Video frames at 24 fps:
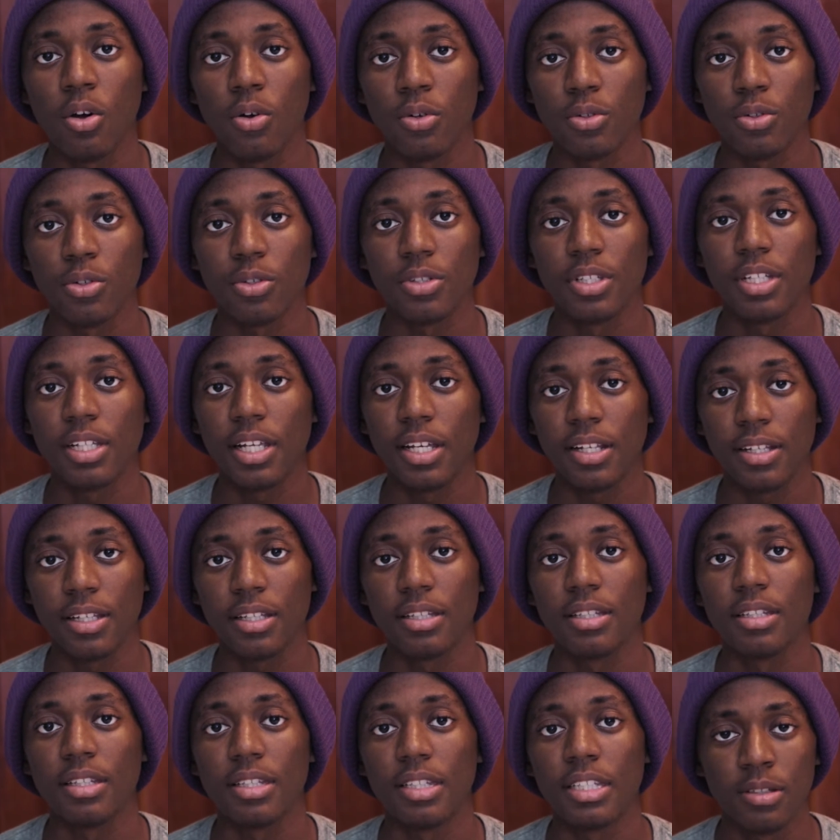owner
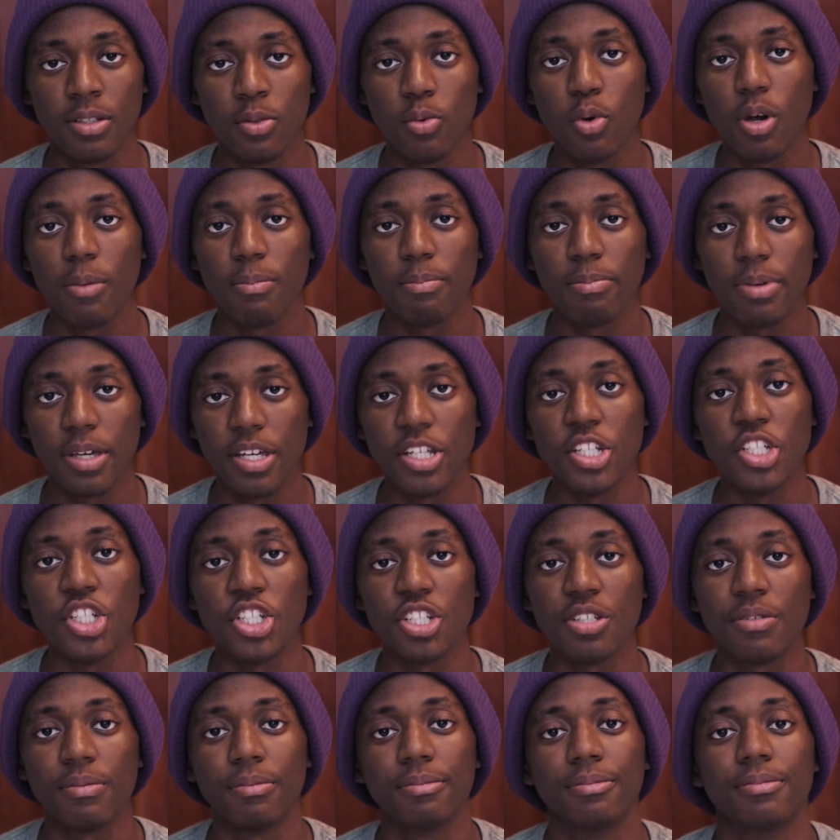deleted the web
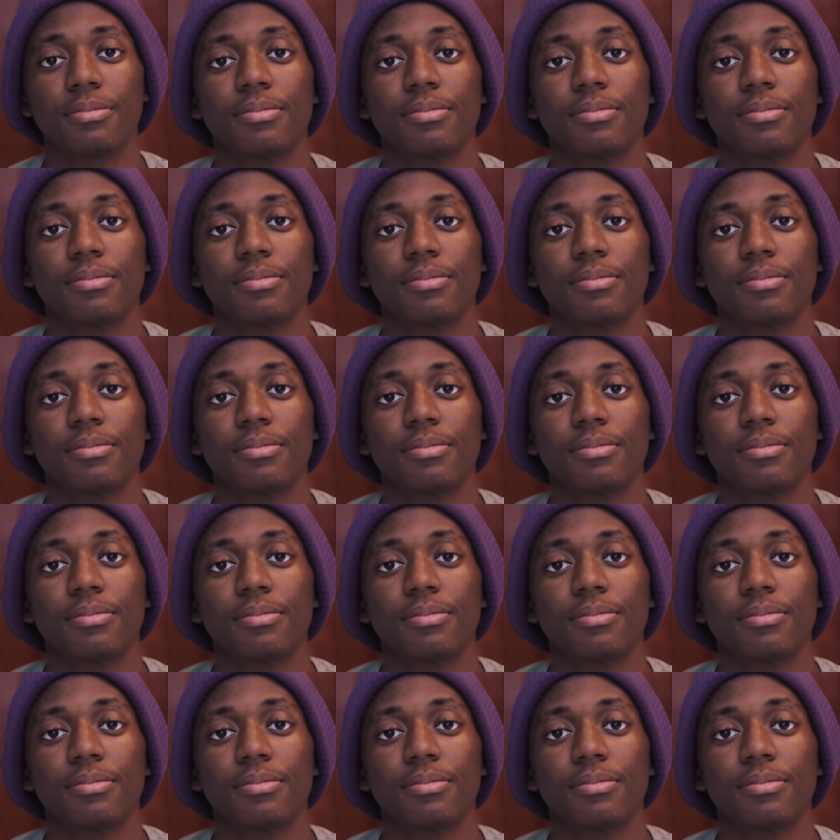page.